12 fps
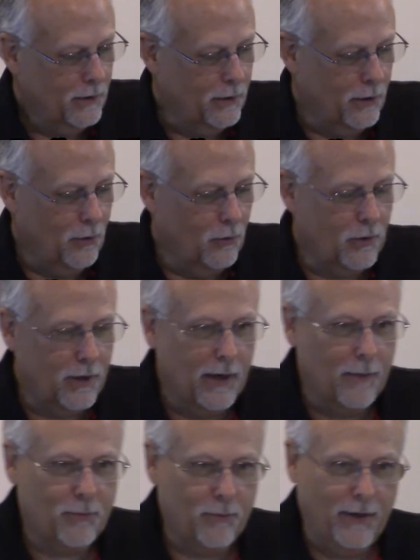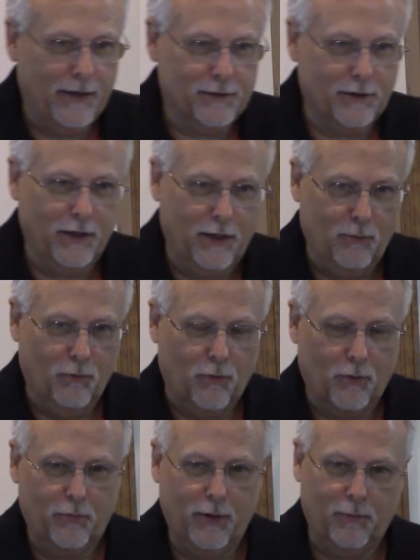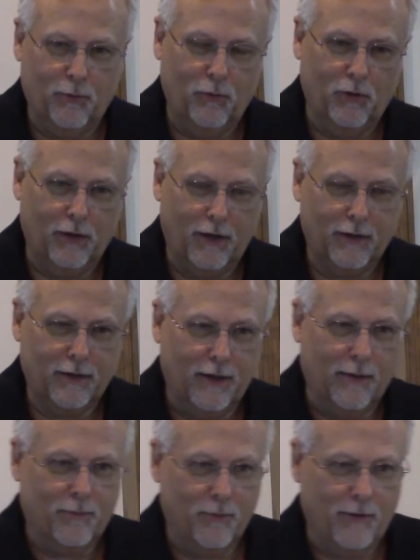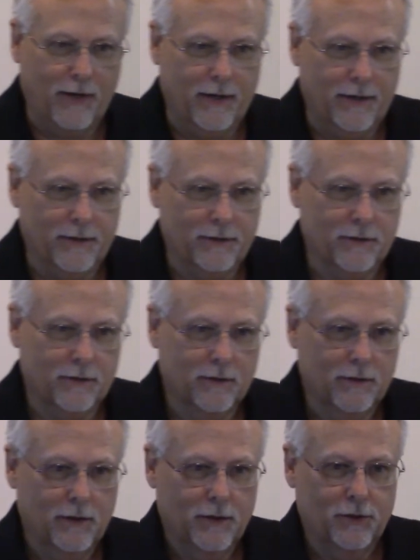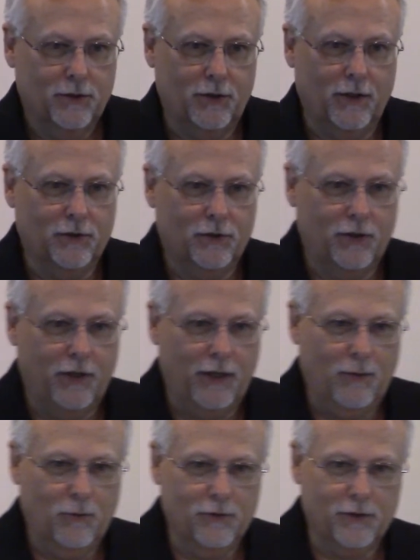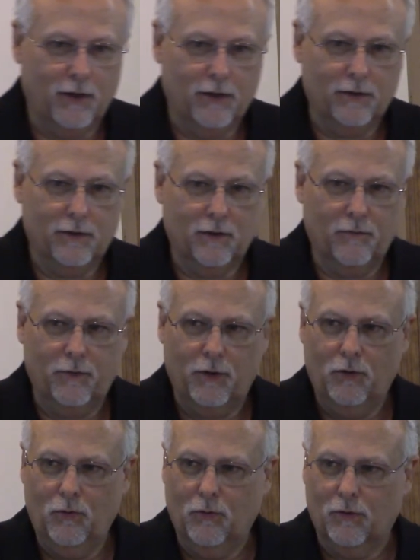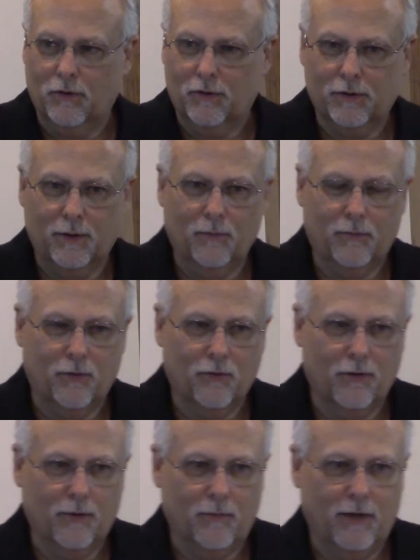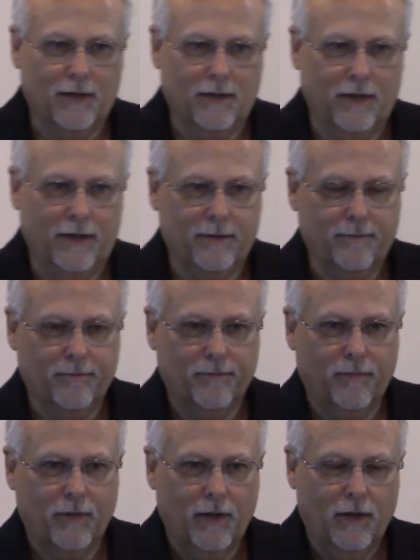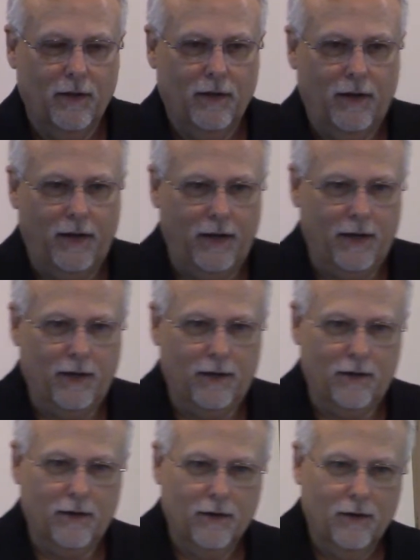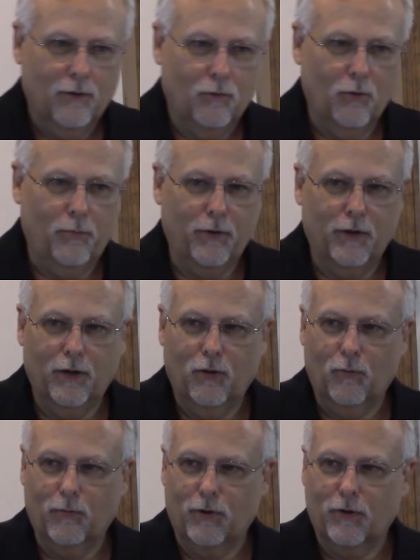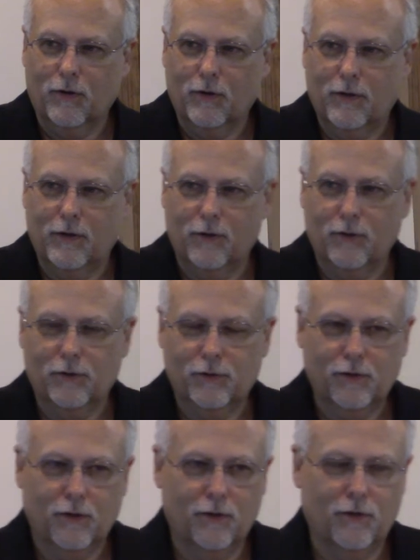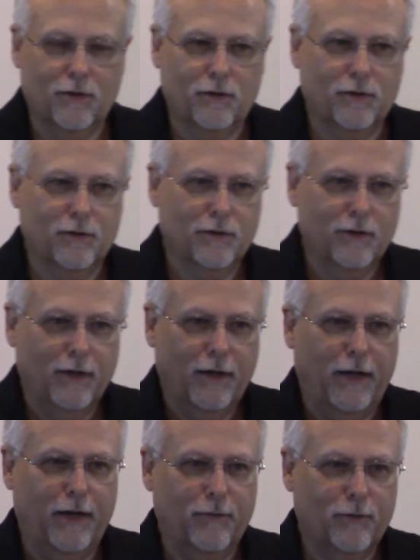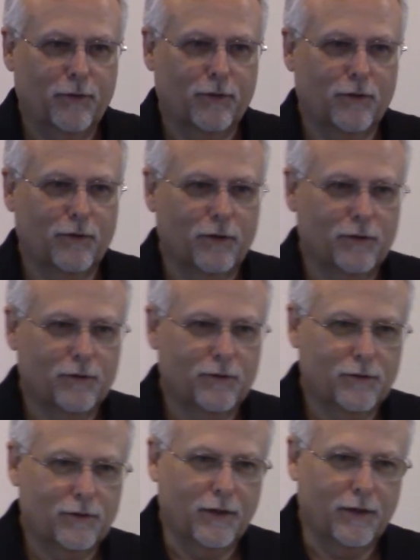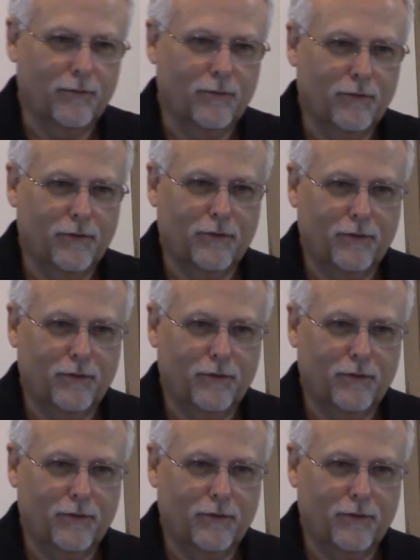No compromising anymore. People will not compromise. Judge Jeannie was on The View or some program like that, and Whoopi Goldberg cursed her after the, and